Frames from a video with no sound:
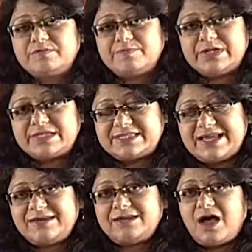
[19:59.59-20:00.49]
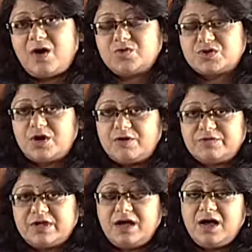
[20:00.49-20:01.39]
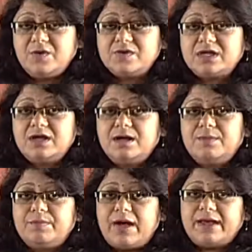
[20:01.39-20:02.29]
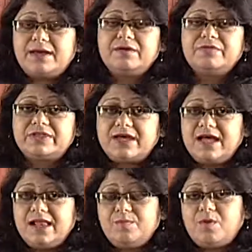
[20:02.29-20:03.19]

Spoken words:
be sent out of the house with the help